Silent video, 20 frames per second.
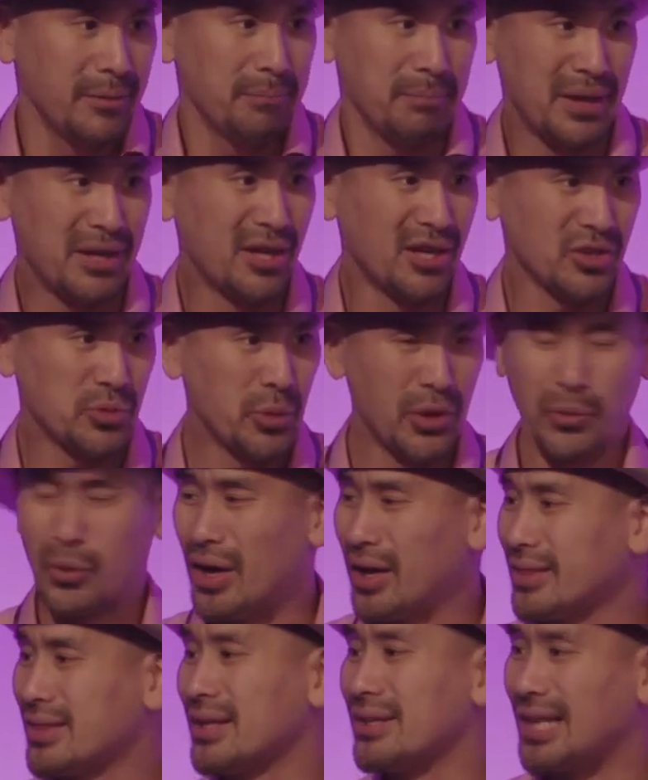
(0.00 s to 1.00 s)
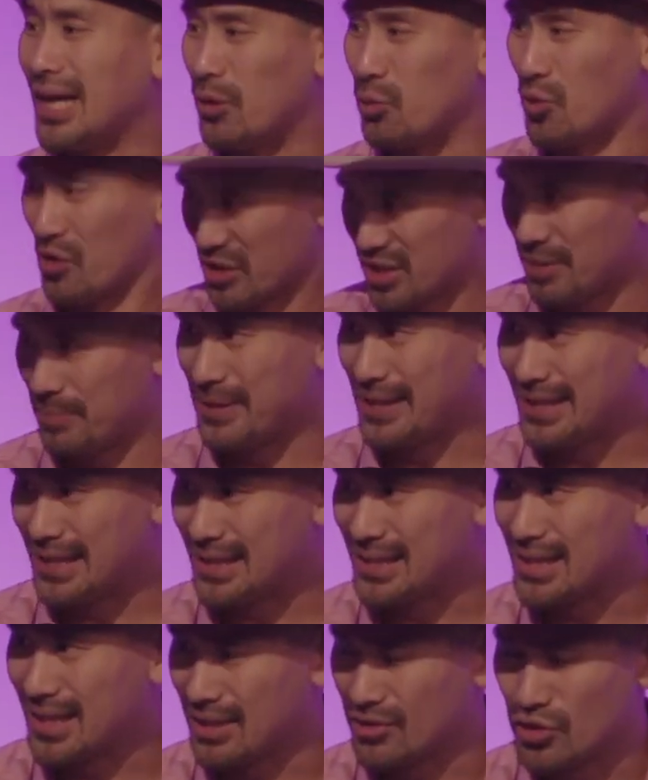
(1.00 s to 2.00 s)
Because we want the network to be
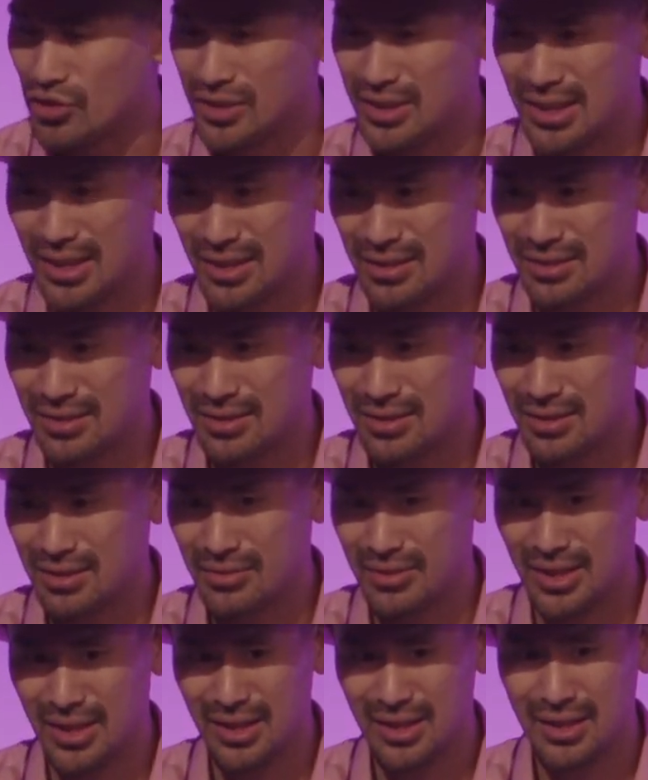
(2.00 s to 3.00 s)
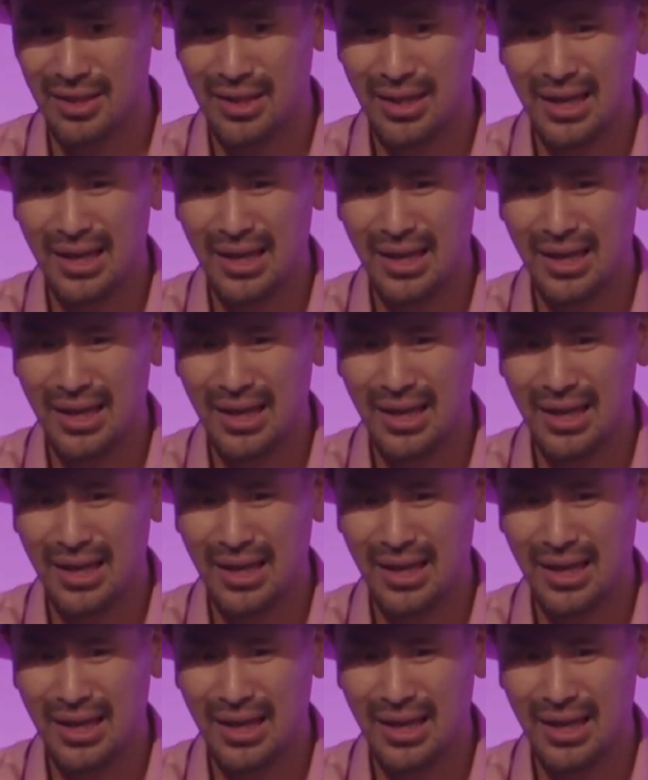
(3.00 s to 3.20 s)
decentralized, right?